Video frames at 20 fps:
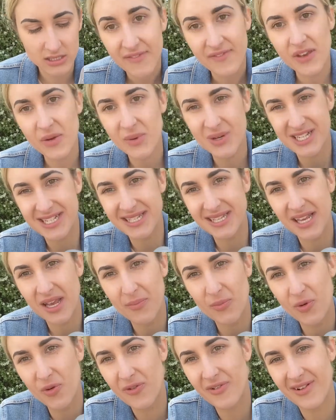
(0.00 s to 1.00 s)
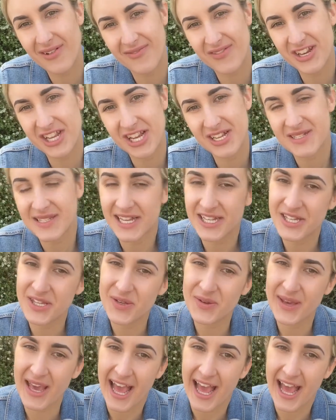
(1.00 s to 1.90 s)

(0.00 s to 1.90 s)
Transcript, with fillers: If you want to see more of our videos, then you